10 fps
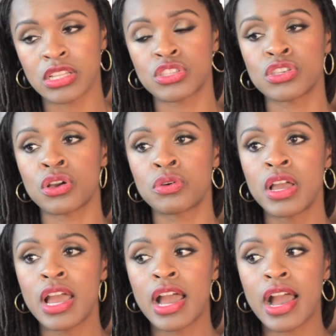And so
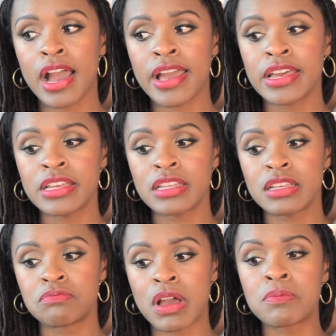my
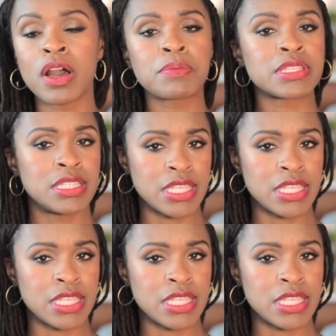mom is